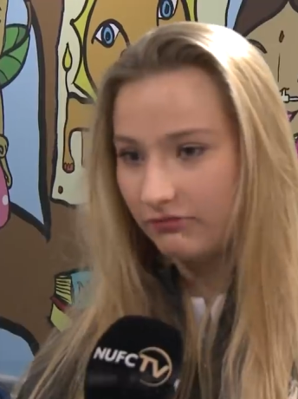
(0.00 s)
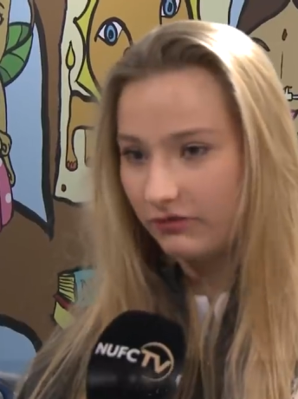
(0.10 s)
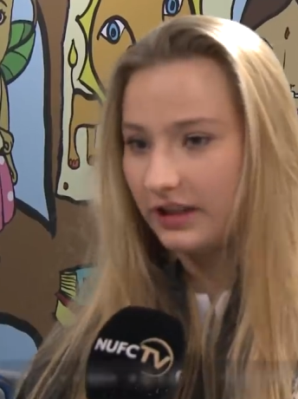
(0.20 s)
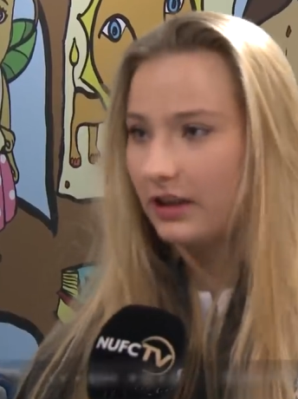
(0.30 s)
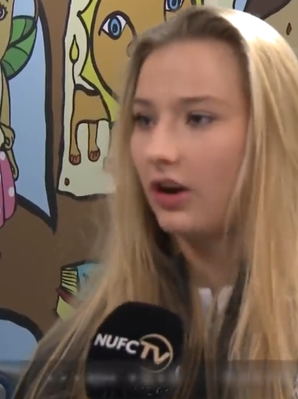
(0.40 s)

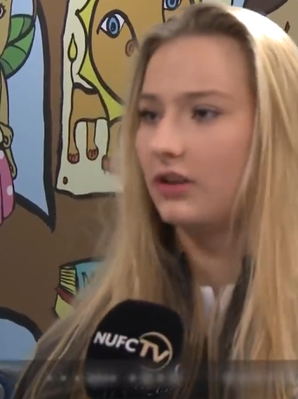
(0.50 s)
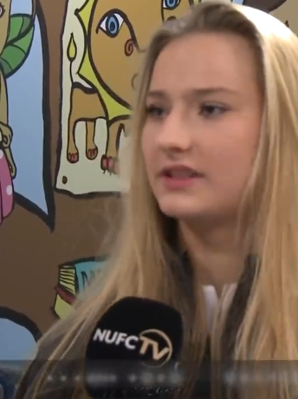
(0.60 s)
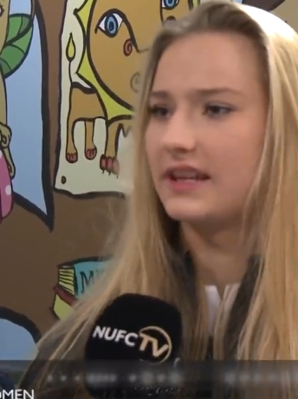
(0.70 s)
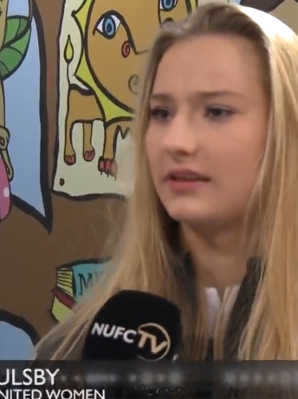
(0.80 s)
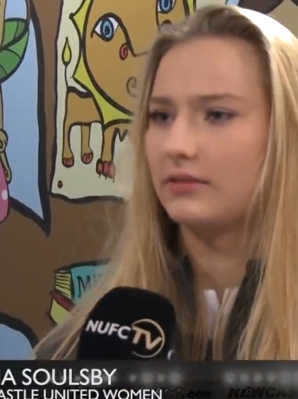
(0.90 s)
really
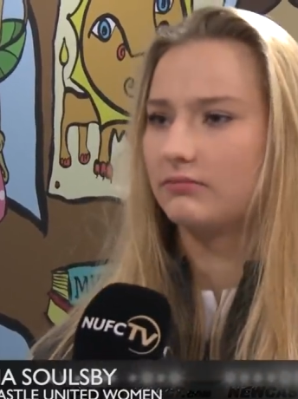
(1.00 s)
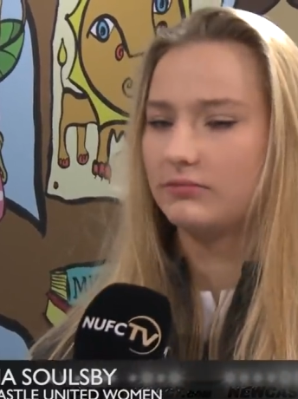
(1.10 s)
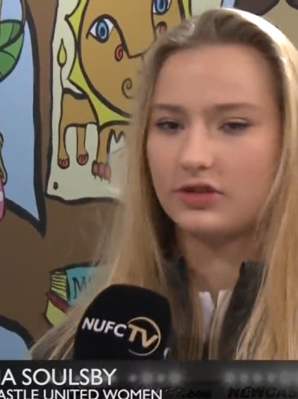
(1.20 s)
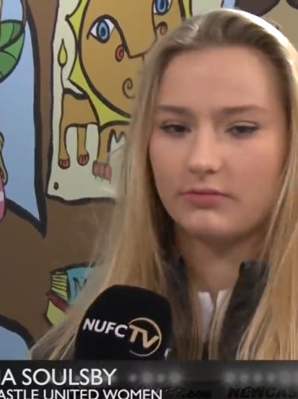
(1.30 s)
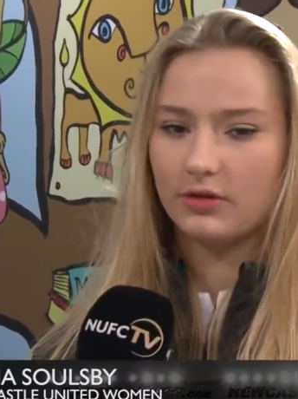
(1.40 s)
hard seeing them.
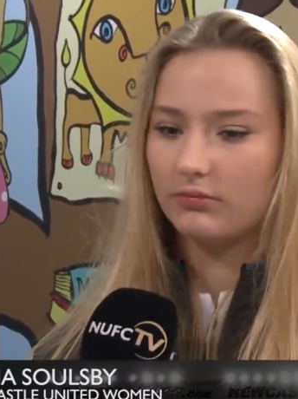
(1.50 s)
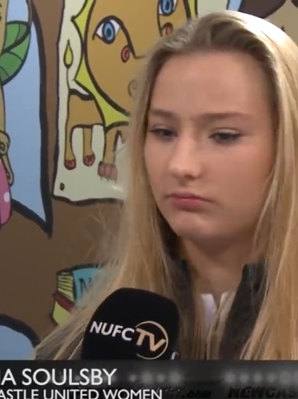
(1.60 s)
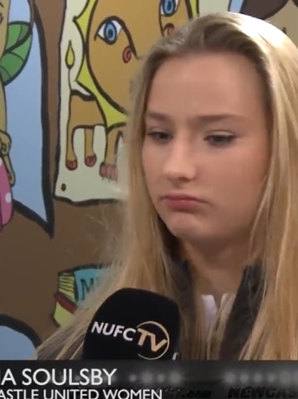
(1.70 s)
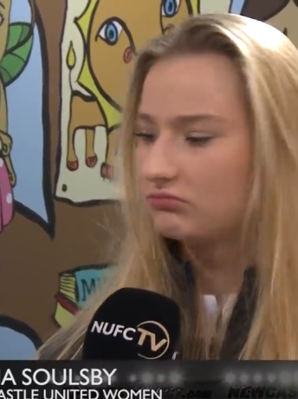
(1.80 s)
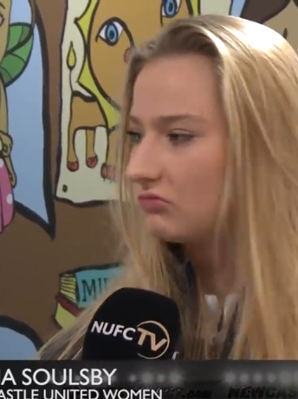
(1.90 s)
Some of
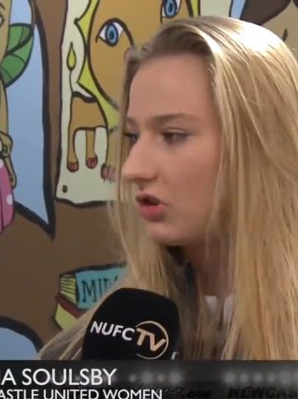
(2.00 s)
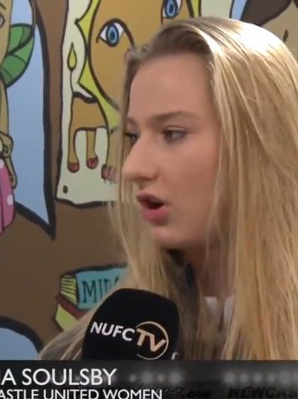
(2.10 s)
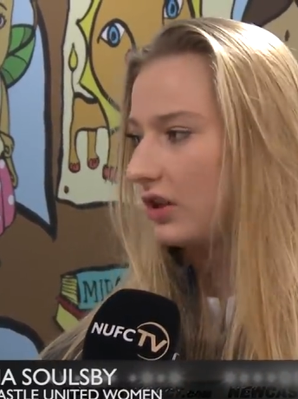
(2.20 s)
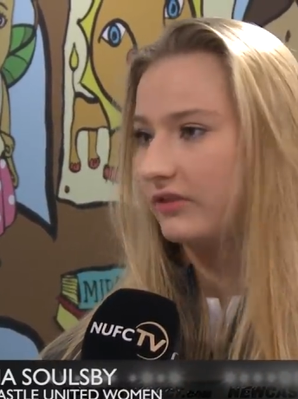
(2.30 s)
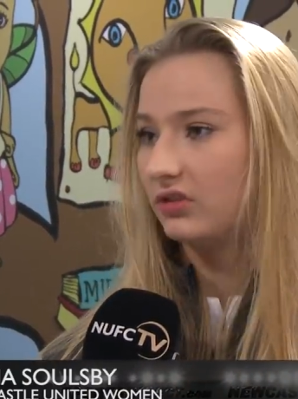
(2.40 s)
them
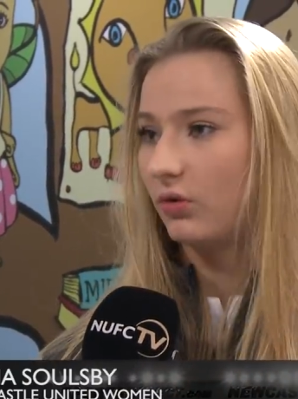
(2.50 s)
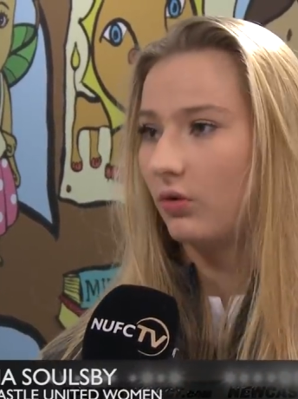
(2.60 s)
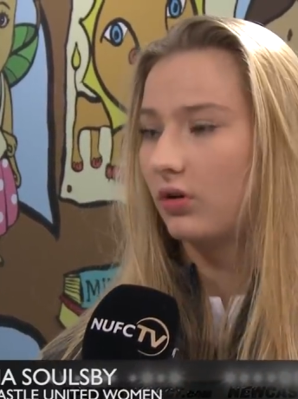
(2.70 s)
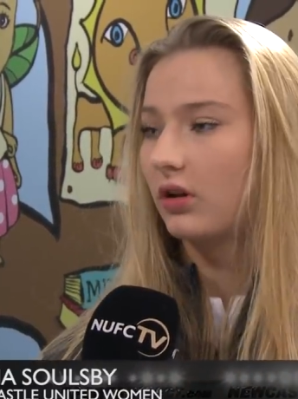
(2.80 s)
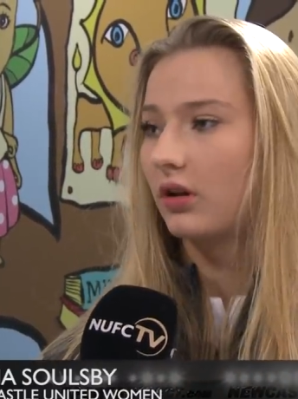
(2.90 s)
can't even
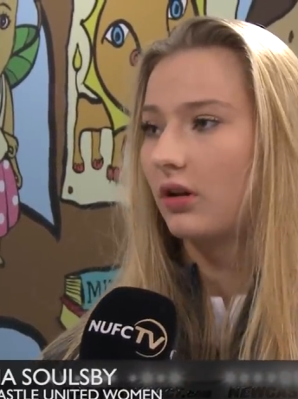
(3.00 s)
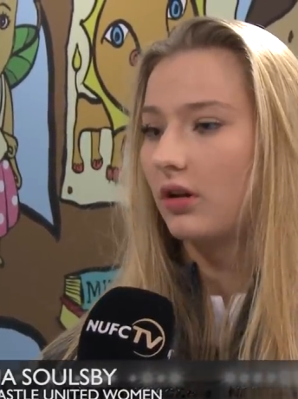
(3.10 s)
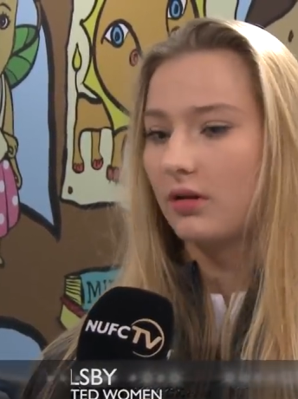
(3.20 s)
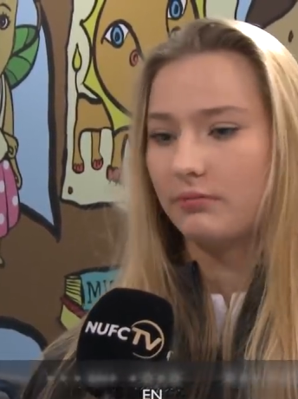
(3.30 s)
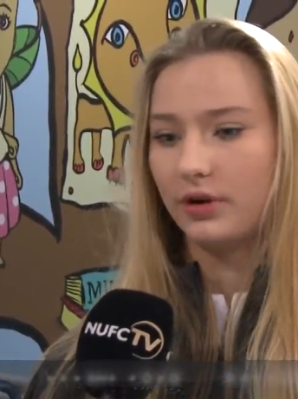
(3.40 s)
talk,
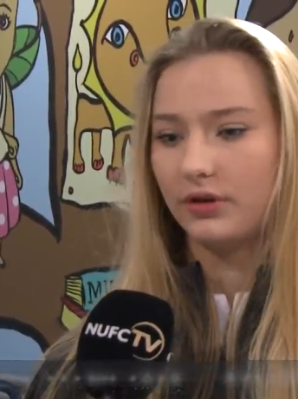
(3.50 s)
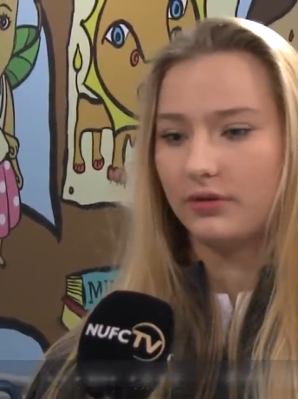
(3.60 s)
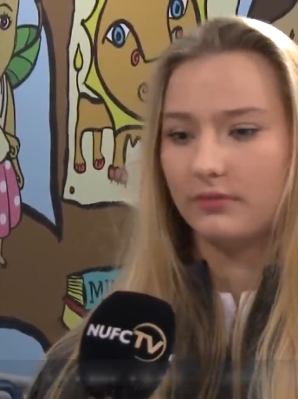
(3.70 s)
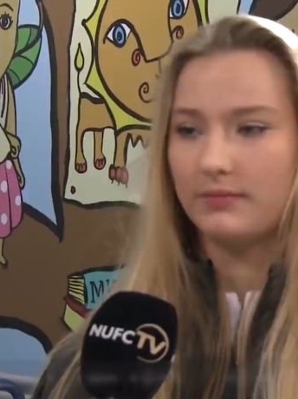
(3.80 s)
but